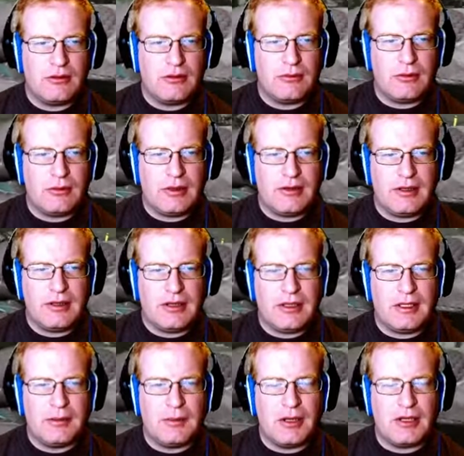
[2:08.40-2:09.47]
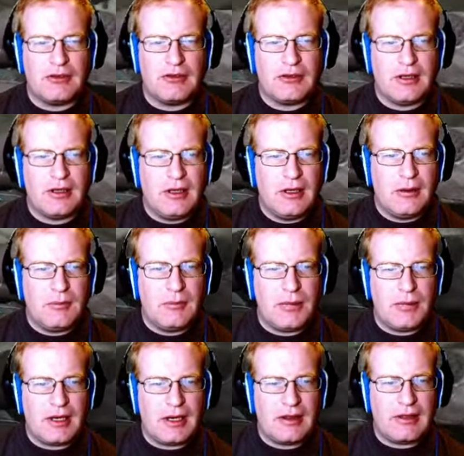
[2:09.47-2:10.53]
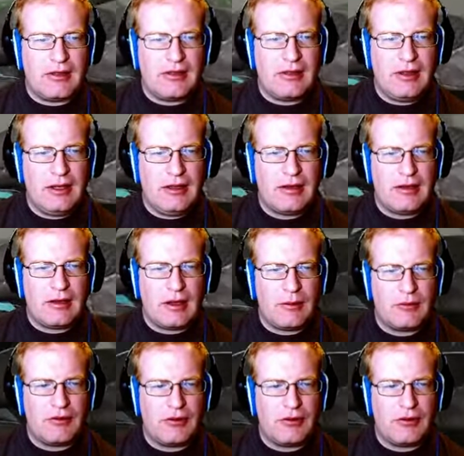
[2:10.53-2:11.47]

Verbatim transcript: well, it didn't lead to much. But I think I was